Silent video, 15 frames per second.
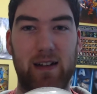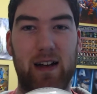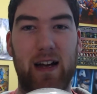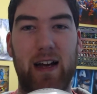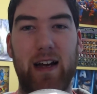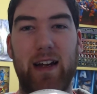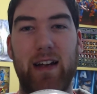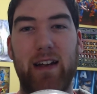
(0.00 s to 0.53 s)

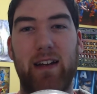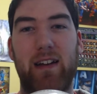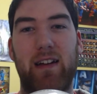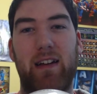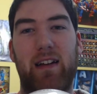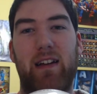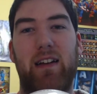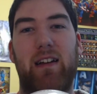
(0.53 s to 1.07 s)
I
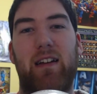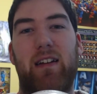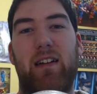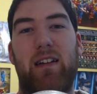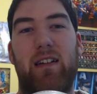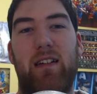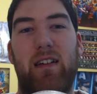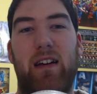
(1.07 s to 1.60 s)

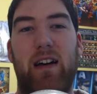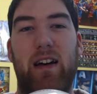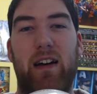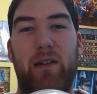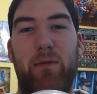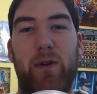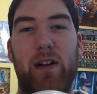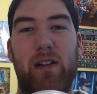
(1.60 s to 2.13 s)

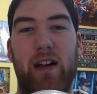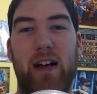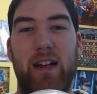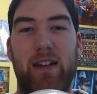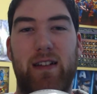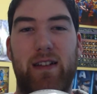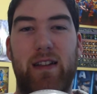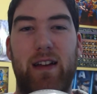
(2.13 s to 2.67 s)

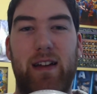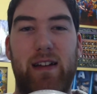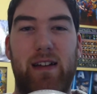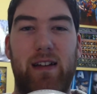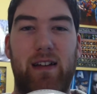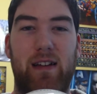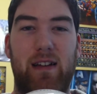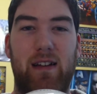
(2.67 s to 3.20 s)
realized
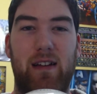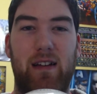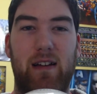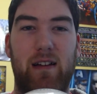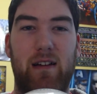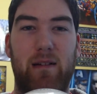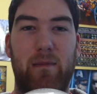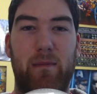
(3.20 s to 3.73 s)
that
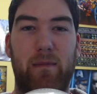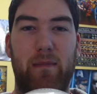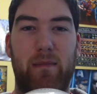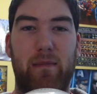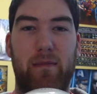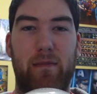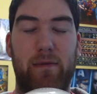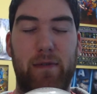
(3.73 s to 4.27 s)

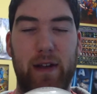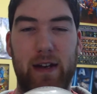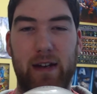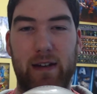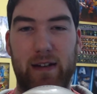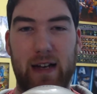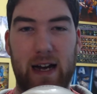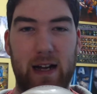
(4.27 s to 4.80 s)
Finn
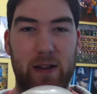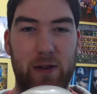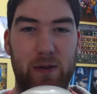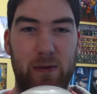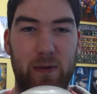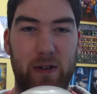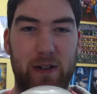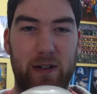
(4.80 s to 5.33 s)
and Kylo
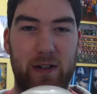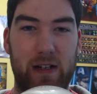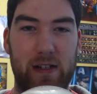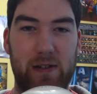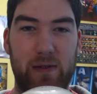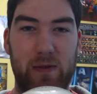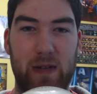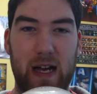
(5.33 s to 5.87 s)
were going
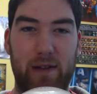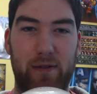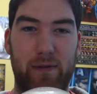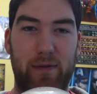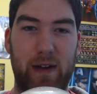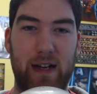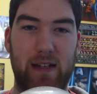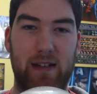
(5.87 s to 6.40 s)
to have a
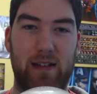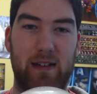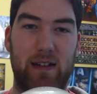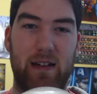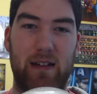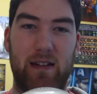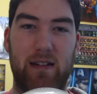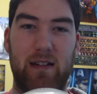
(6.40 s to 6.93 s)
fight
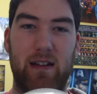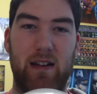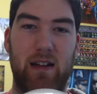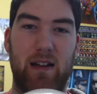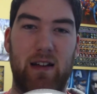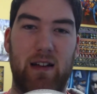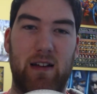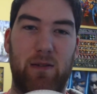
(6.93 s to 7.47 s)
in
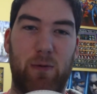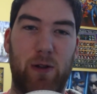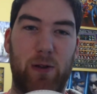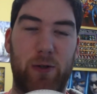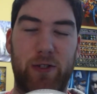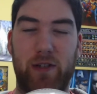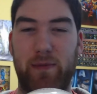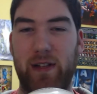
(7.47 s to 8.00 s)
what
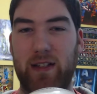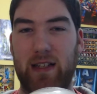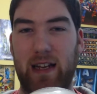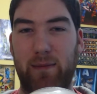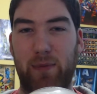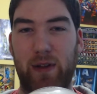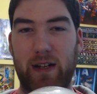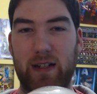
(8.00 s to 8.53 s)
looked to be the
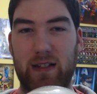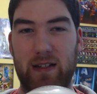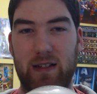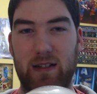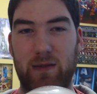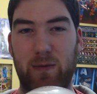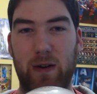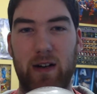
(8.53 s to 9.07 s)
same place
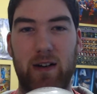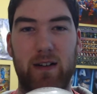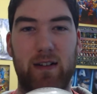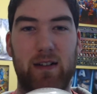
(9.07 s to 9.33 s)
as where